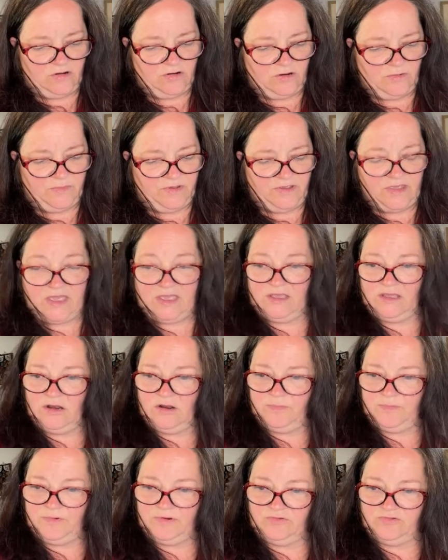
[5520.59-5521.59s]
Let me hang it
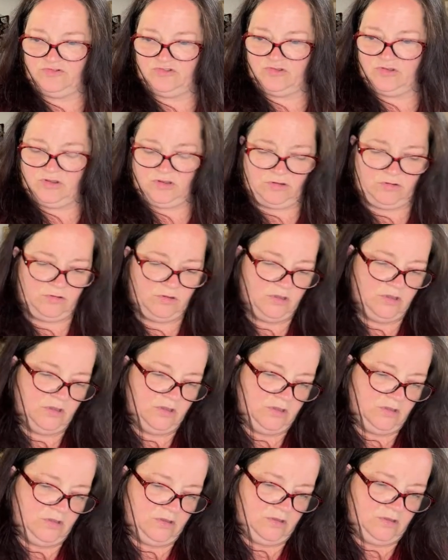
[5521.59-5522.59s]
up and I'll show you.
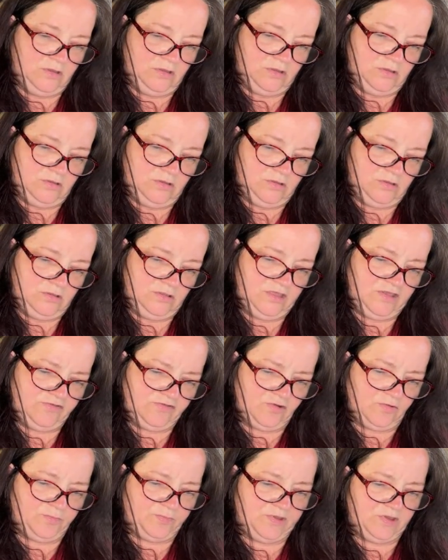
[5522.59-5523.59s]
These
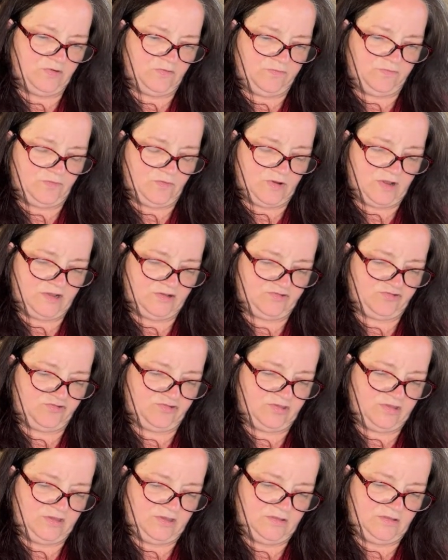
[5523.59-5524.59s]
are beautiful,
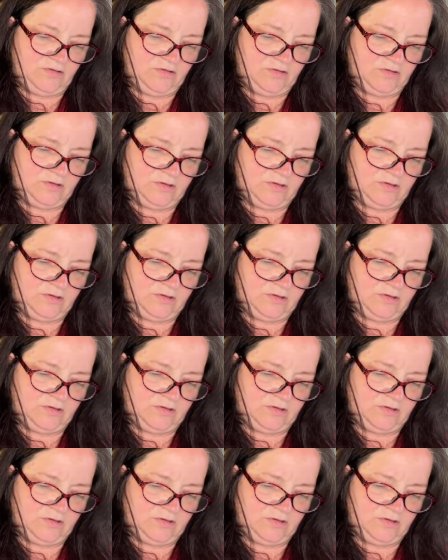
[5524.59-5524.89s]
actually. Look.